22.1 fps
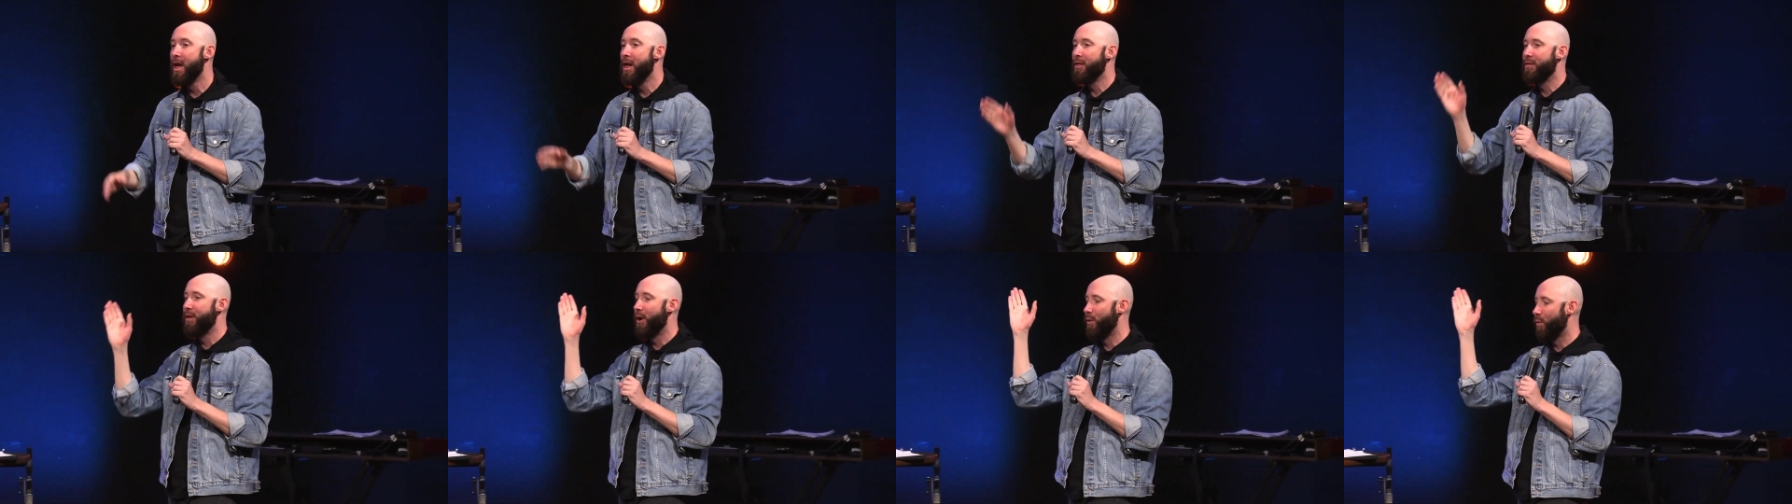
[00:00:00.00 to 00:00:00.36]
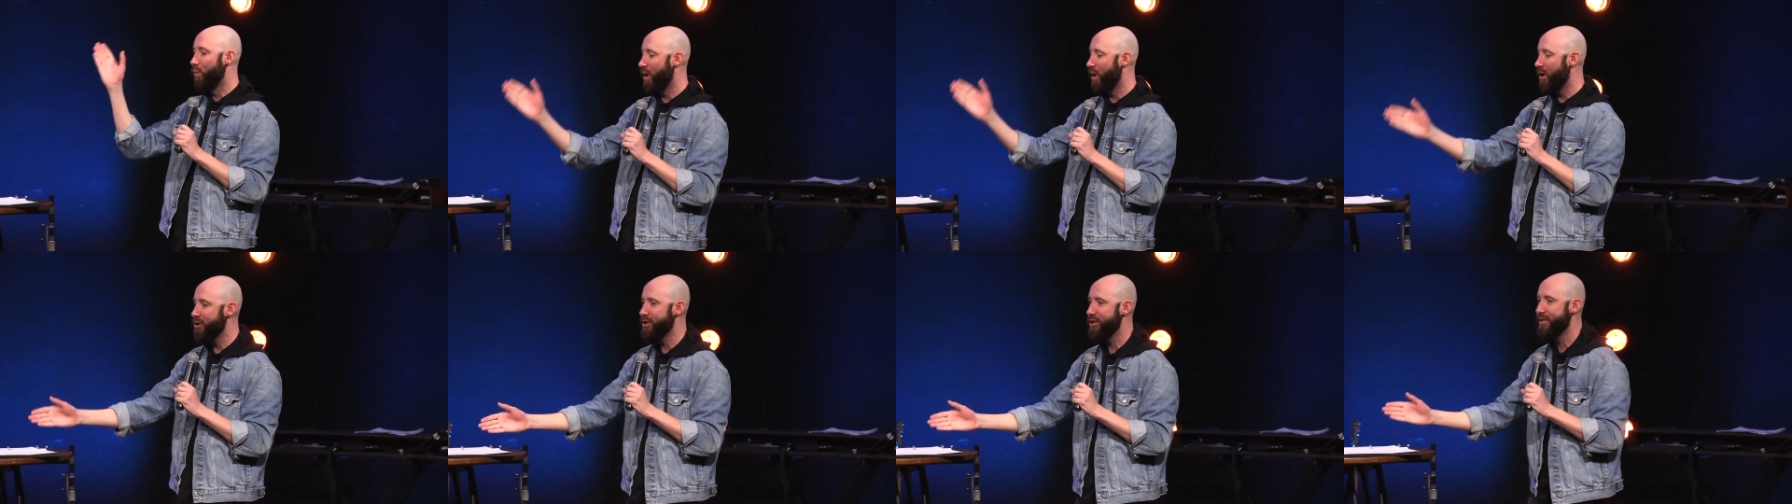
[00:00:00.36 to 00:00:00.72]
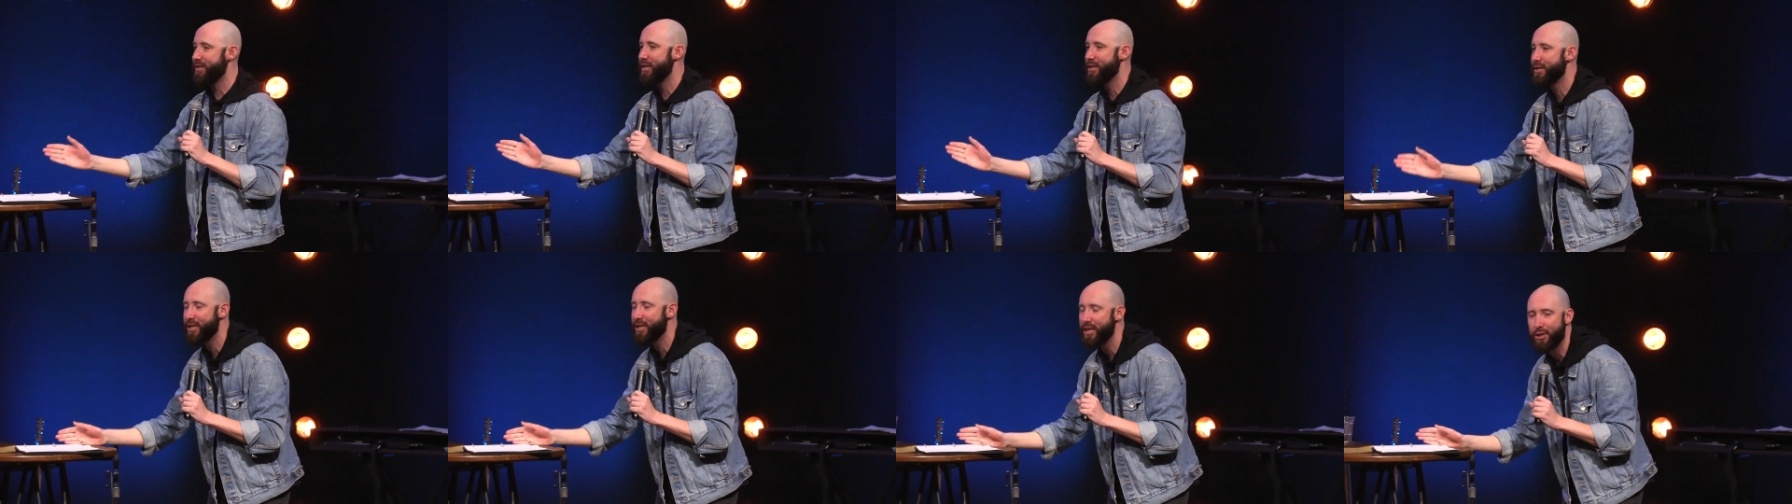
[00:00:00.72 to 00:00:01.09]
The worse
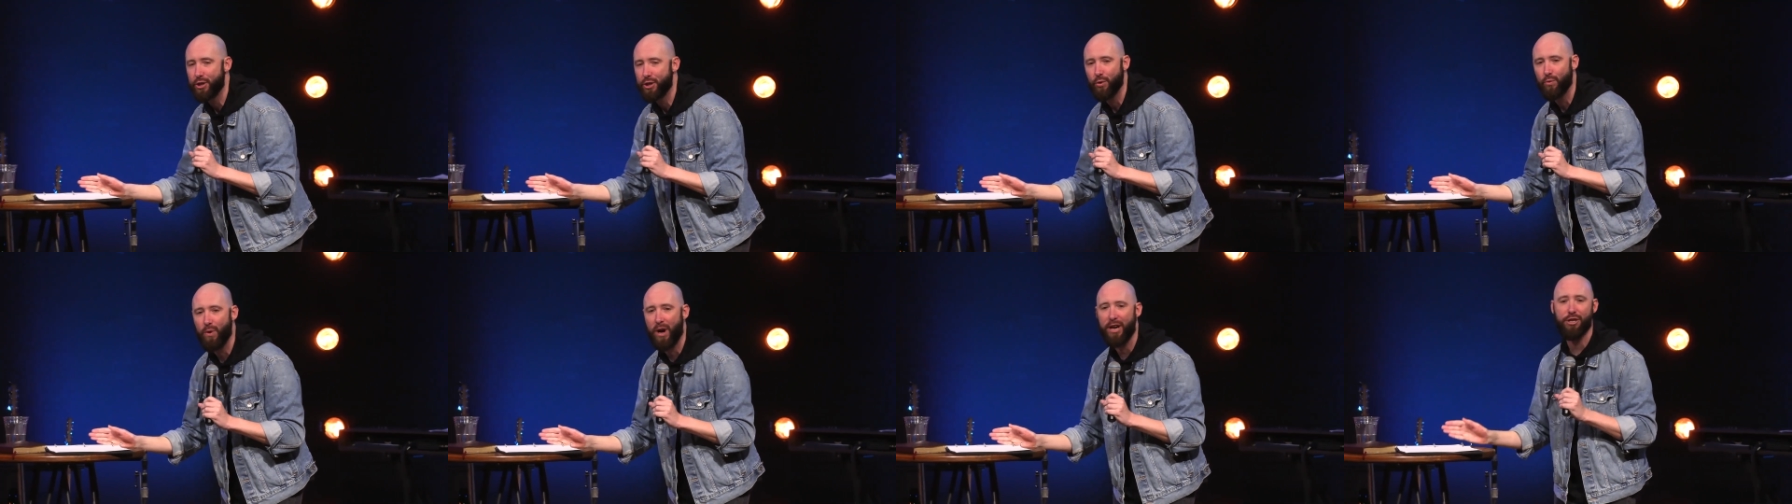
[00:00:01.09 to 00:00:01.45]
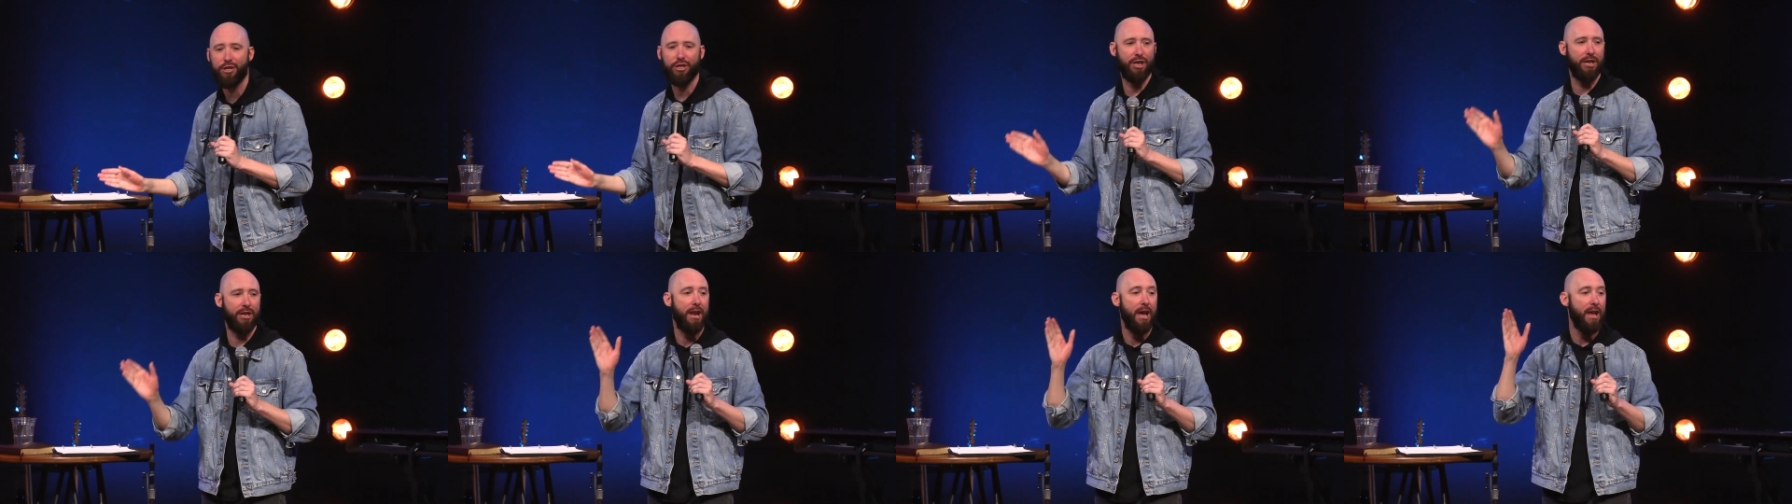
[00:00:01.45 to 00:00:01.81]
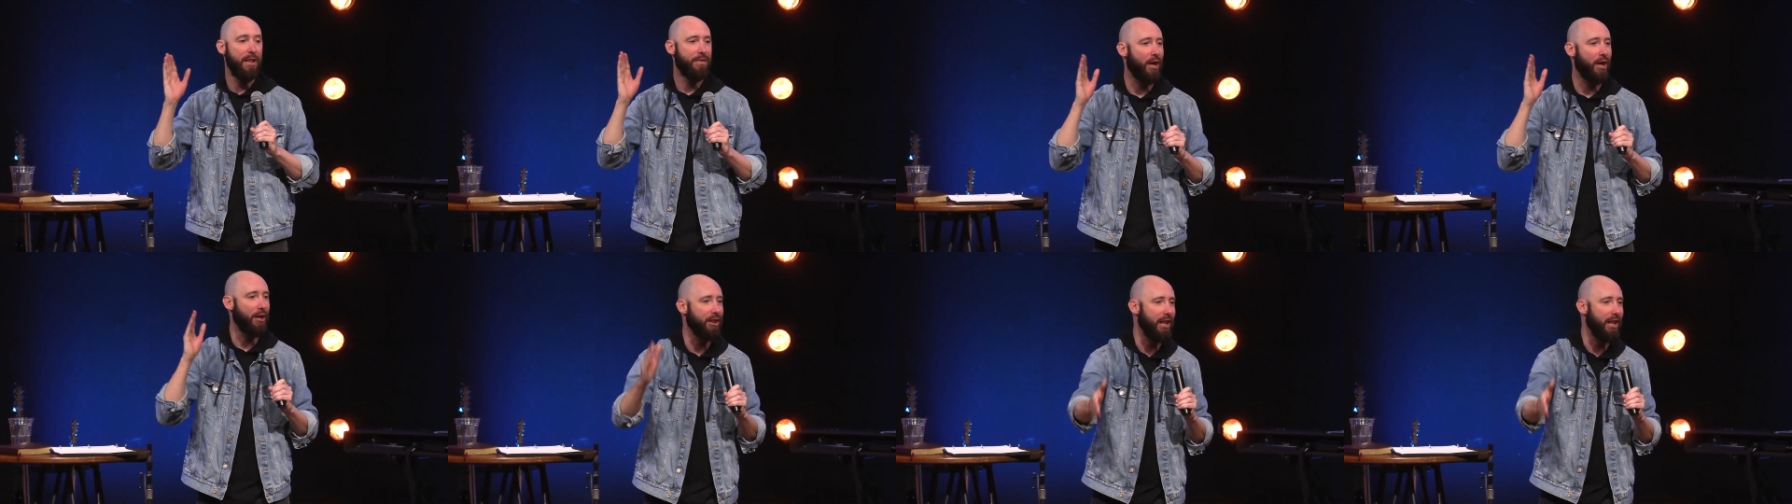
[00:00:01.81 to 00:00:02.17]
the situation,
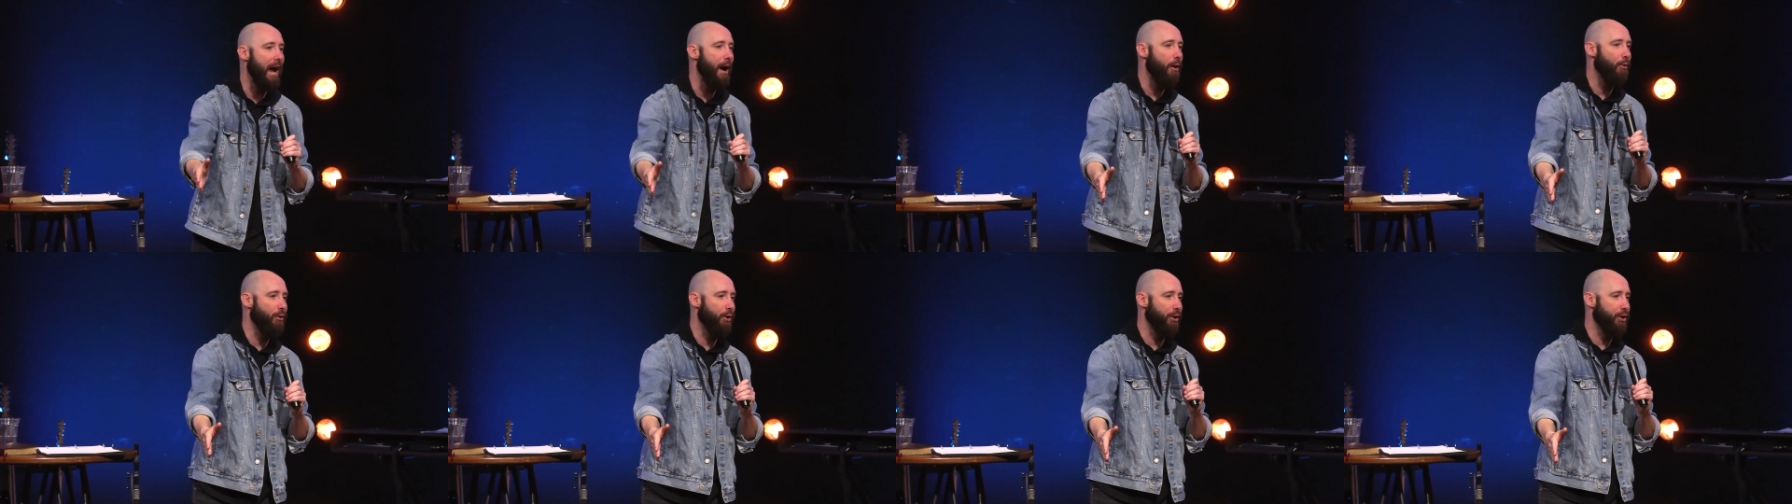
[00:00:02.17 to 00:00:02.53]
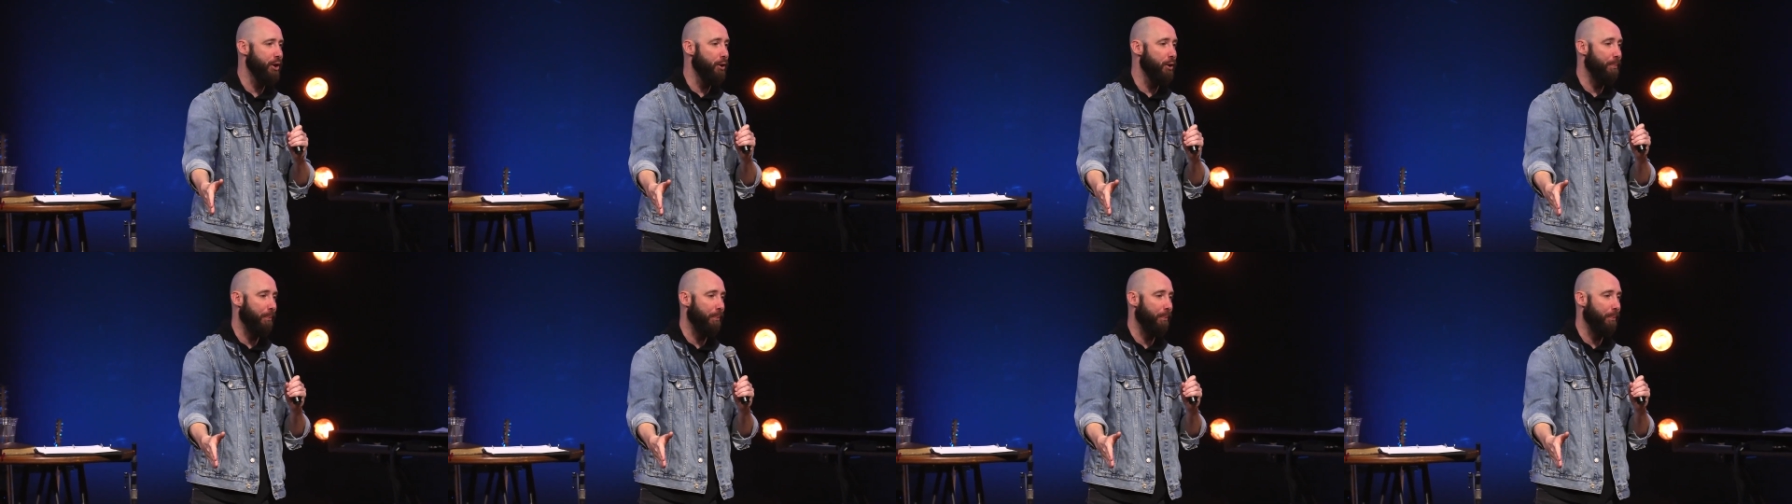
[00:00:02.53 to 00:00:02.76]
the louder you